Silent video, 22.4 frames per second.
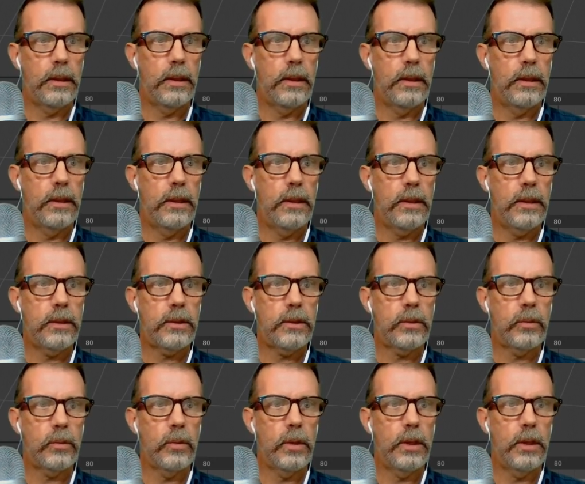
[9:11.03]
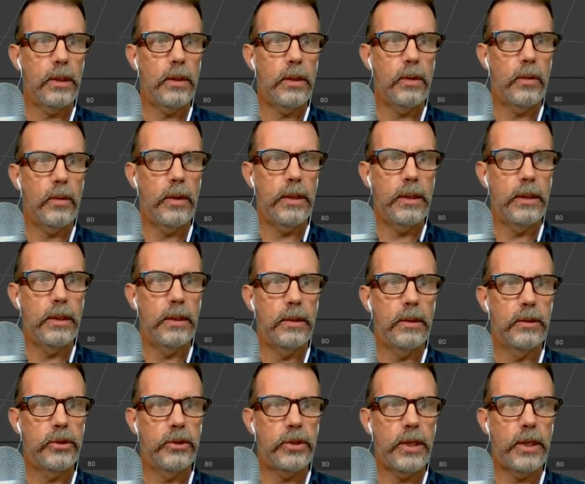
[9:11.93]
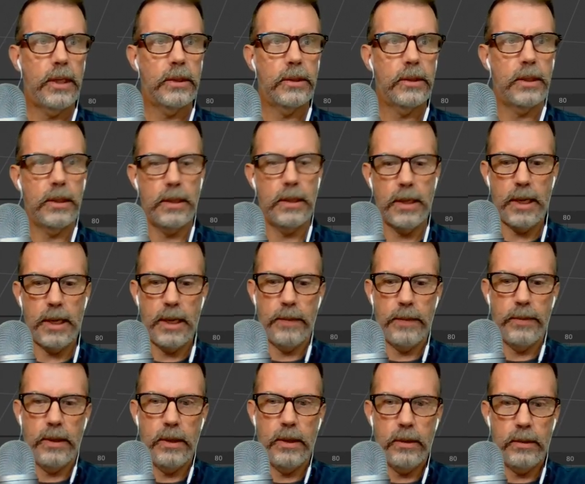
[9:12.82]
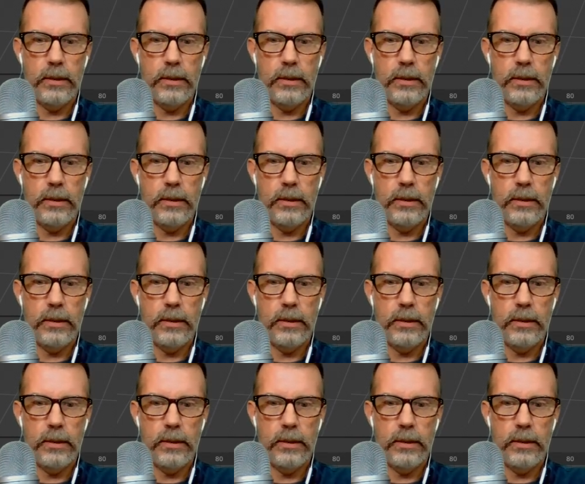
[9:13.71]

This one, oh, I need to change the name here.